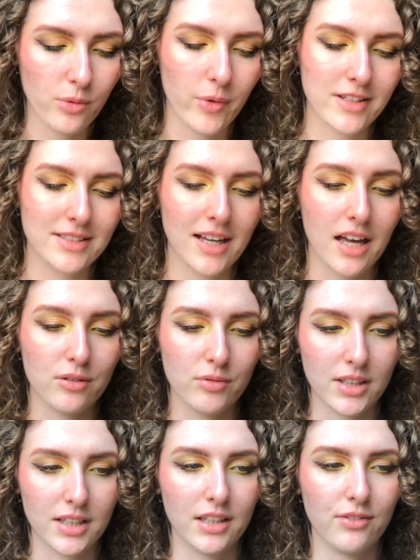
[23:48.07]
once. Can't
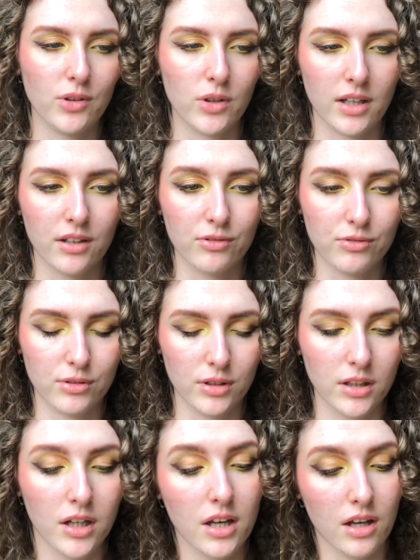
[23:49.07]
really give you like a
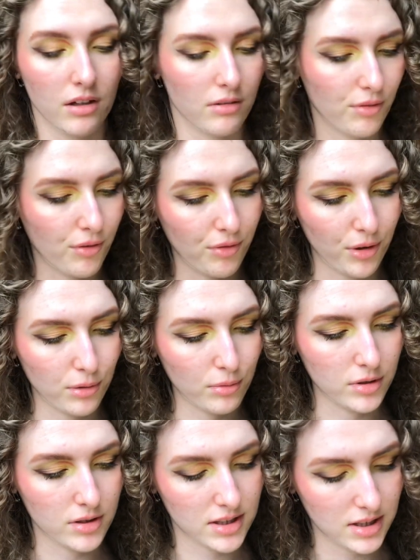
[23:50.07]
full review.
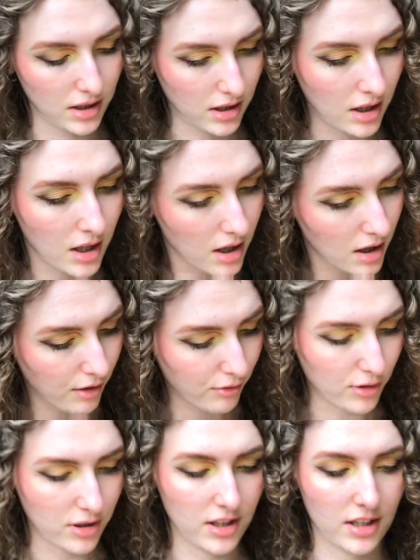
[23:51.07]
We'll see
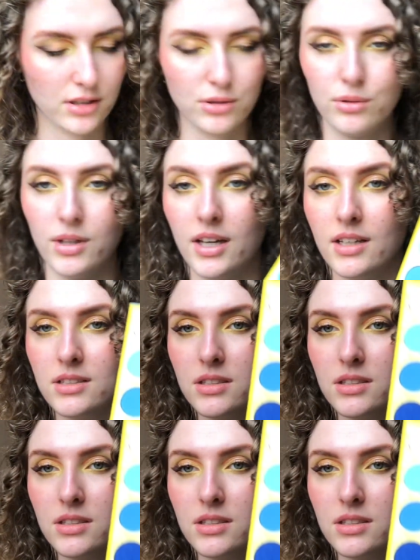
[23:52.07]
for the next 2 days